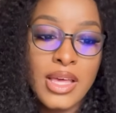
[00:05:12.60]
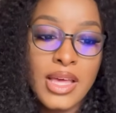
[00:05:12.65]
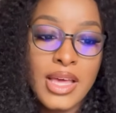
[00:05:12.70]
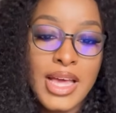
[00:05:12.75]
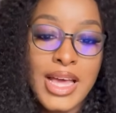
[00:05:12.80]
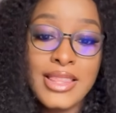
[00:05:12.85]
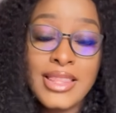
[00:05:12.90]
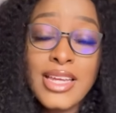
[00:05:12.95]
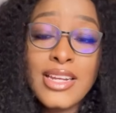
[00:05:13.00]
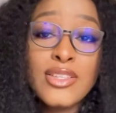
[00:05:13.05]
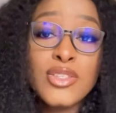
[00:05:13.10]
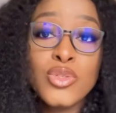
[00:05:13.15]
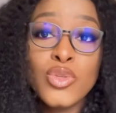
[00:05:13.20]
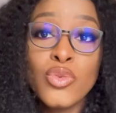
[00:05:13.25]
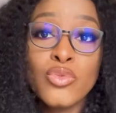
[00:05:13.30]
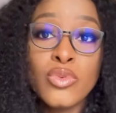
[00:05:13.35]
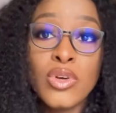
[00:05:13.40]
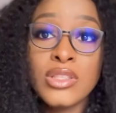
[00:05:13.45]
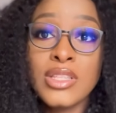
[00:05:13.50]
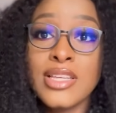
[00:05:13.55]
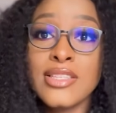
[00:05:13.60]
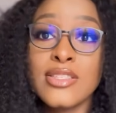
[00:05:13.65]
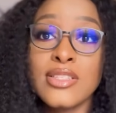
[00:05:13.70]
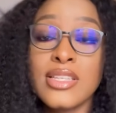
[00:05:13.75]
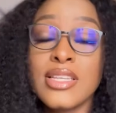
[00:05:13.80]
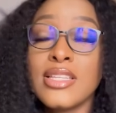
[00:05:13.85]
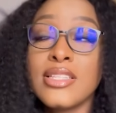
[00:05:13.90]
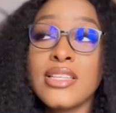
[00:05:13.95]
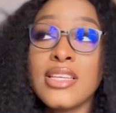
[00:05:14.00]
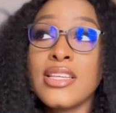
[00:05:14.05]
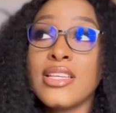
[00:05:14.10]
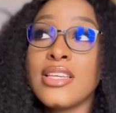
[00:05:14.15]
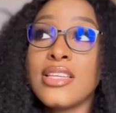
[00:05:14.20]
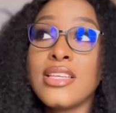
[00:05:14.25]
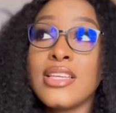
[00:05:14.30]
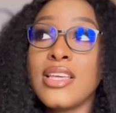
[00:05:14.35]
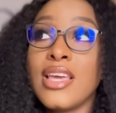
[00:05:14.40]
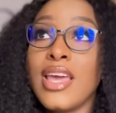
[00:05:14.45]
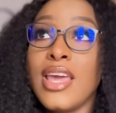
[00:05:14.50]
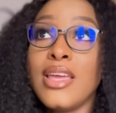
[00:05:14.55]
And that is so wrong. There's
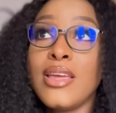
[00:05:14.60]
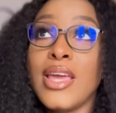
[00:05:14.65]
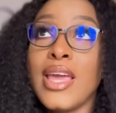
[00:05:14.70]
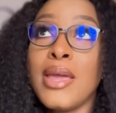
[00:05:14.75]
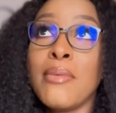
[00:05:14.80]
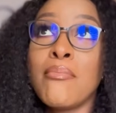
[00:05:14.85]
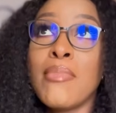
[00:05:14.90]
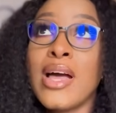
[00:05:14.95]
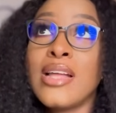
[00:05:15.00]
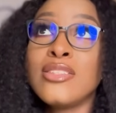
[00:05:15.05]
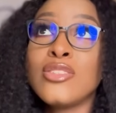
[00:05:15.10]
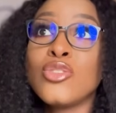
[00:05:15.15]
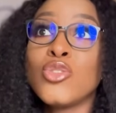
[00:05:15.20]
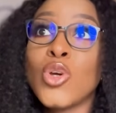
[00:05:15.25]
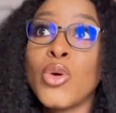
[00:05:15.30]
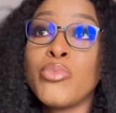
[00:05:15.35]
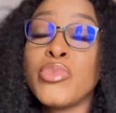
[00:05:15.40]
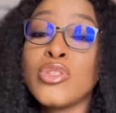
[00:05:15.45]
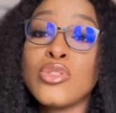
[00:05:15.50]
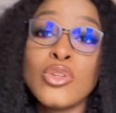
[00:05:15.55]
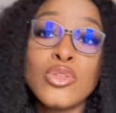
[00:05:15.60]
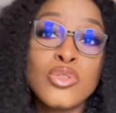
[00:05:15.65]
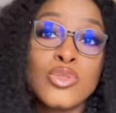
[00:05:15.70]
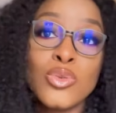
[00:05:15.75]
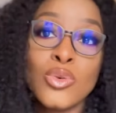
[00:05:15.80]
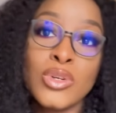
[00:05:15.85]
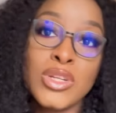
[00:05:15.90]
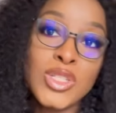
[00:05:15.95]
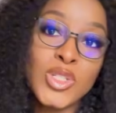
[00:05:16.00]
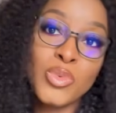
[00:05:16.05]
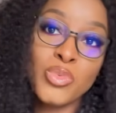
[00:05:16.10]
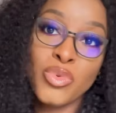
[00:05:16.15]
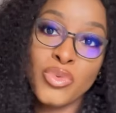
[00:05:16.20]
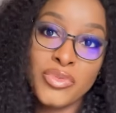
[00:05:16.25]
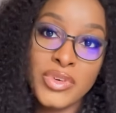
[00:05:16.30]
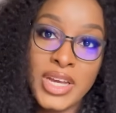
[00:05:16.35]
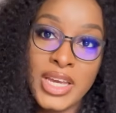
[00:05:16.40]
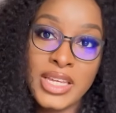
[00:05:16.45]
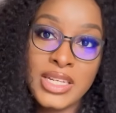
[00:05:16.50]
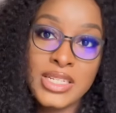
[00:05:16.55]
a man's job is not solely to
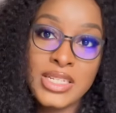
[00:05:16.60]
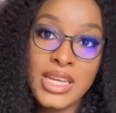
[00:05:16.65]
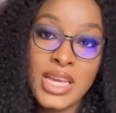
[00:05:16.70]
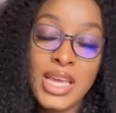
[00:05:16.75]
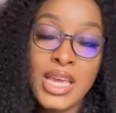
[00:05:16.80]
provide.